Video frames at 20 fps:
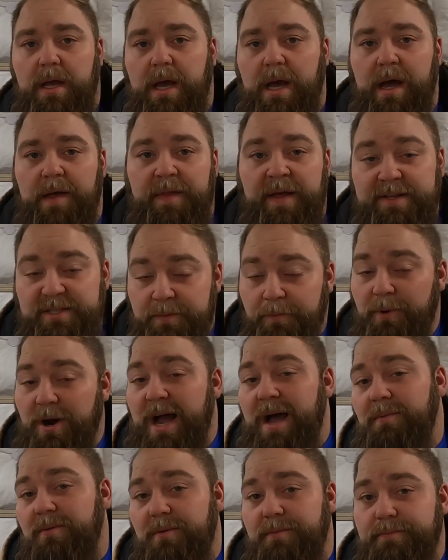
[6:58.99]
That's a
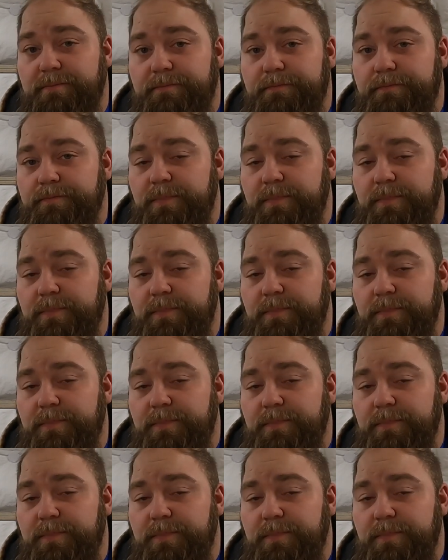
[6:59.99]
problem.